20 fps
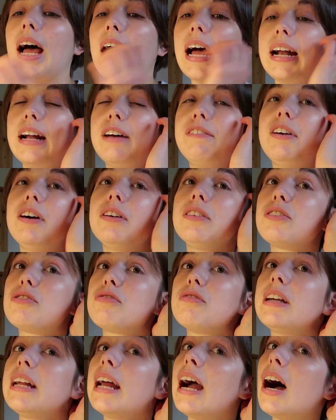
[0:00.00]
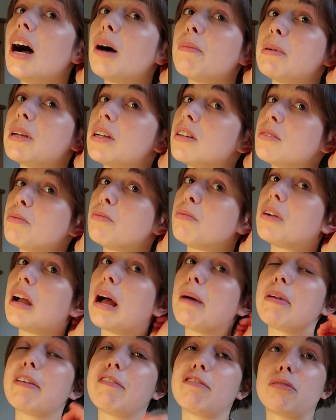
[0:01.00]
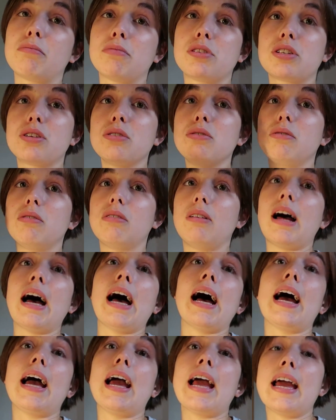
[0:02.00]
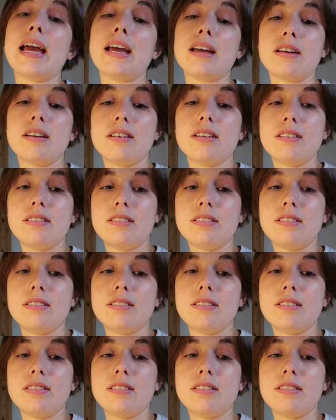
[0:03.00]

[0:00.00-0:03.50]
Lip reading: And I found this really hard because coming from school, I